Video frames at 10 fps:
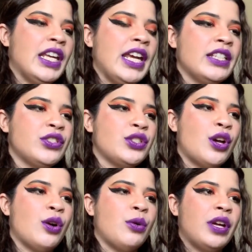And
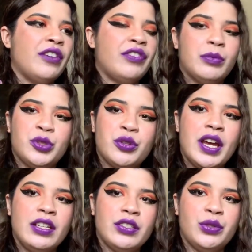so if I'm
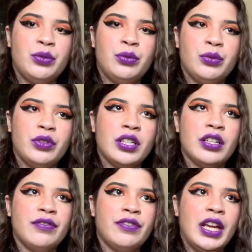trying to
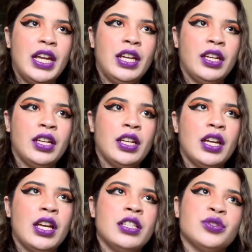convey
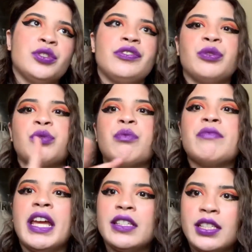sort of a
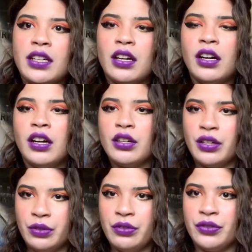romantic
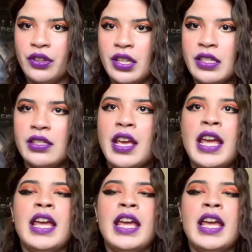aura over this,